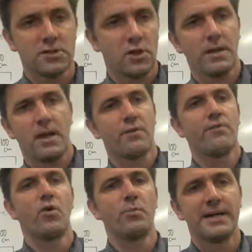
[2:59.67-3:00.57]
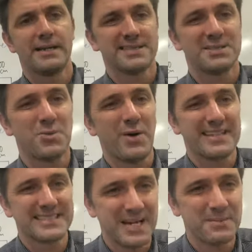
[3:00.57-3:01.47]
it'll be like 4 metres and 20
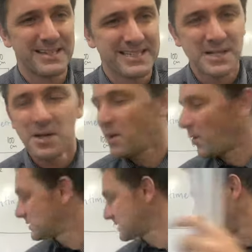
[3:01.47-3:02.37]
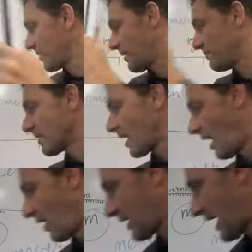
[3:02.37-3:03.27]
centimetres or something.
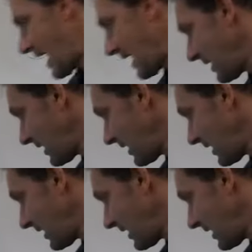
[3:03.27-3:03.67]
Okay,